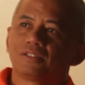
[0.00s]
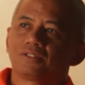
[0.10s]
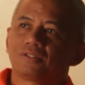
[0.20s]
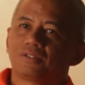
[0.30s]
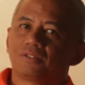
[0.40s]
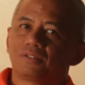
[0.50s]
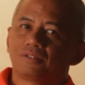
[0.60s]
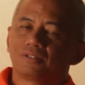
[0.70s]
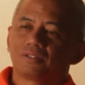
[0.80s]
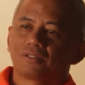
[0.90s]

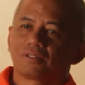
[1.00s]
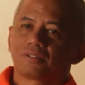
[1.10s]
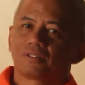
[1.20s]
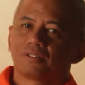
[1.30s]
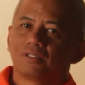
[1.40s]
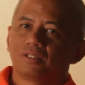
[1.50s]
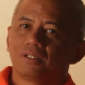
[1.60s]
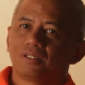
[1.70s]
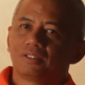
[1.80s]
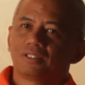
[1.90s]
So
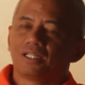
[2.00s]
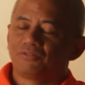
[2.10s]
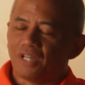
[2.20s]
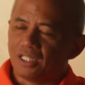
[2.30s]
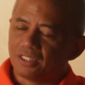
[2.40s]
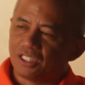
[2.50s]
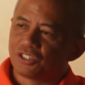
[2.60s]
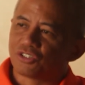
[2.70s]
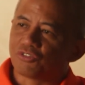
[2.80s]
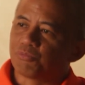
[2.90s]
the
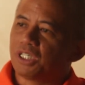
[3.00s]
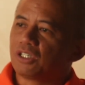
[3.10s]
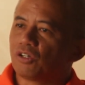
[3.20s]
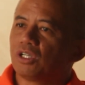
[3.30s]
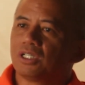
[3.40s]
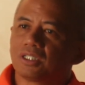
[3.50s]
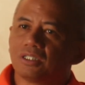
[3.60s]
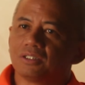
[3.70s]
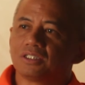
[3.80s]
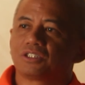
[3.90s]
advantage of being all
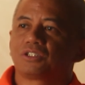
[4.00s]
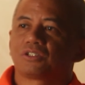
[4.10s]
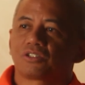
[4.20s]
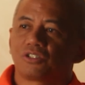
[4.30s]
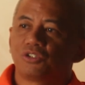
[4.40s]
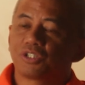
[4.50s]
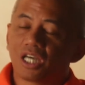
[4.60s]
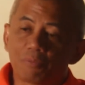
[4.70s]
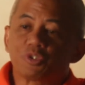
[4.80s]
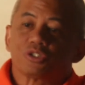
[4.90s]
around is you
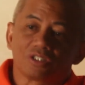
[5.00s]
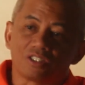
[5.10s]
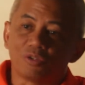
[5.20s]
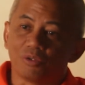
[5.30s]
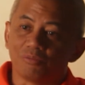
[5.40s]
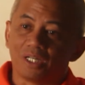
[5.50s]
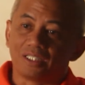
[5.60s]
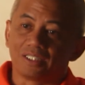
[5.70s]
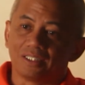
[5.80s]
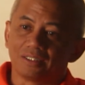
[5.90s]
capture the whole
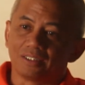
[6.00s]
market.